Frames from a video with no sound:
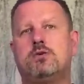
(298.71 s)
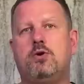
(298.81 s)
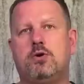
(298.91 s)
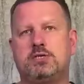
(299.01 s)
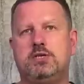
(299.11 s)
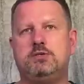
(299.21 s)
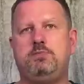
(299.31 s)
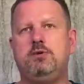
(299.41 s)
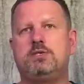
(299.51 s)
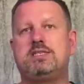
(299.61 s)
cause
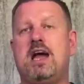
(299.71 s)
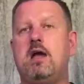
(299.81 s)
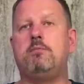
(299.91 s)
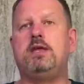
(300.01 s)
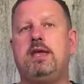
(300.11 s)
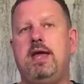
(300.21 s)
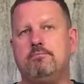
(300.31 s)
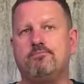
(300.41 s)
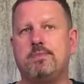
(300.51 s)
disputes time and again.